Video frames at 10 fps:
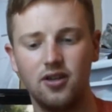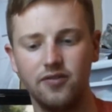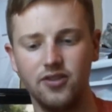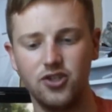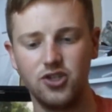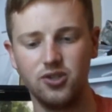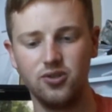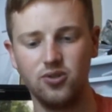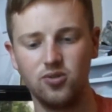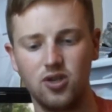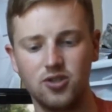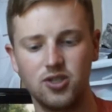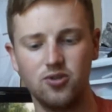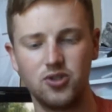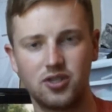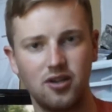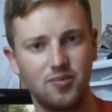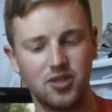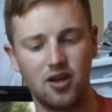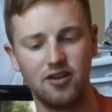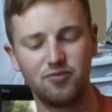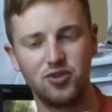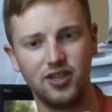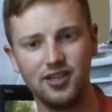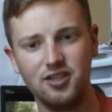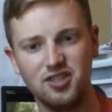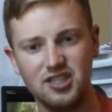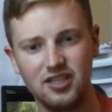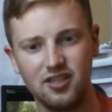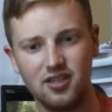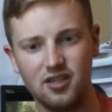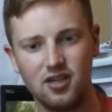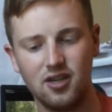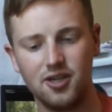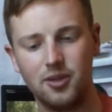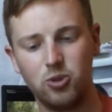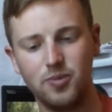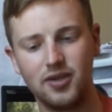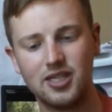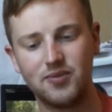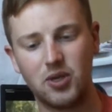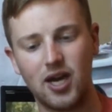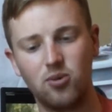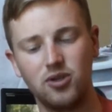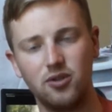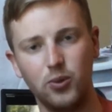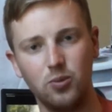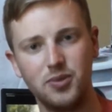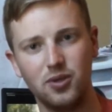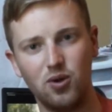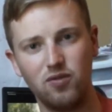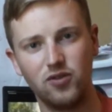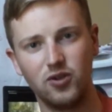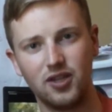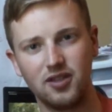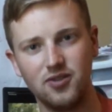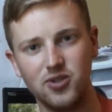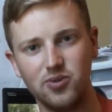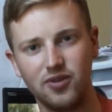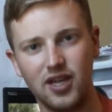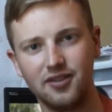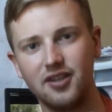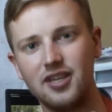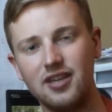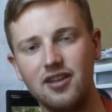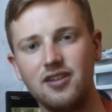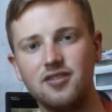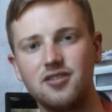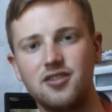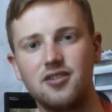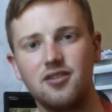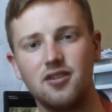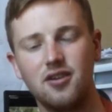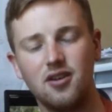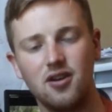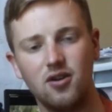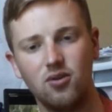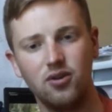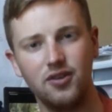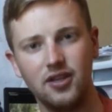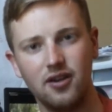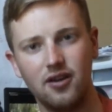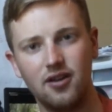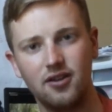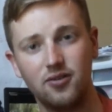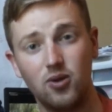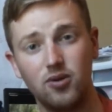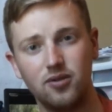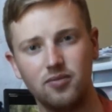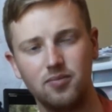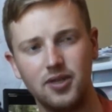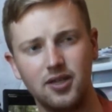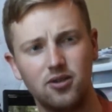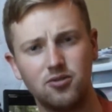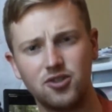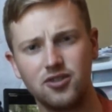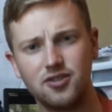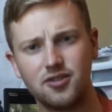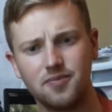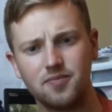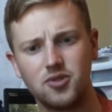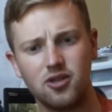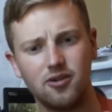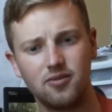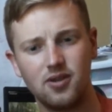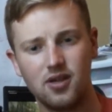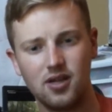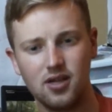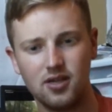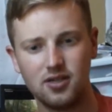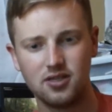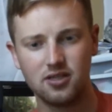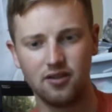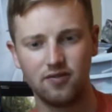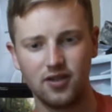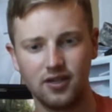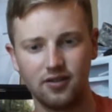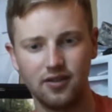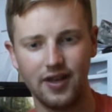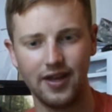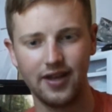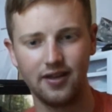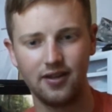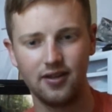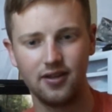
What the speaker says: of the shoe also just comes off pretty easy. It would have been nice if they kind of would have looped it over like they do with like the Keens or the Low and Peak Ultras. So stuff like that.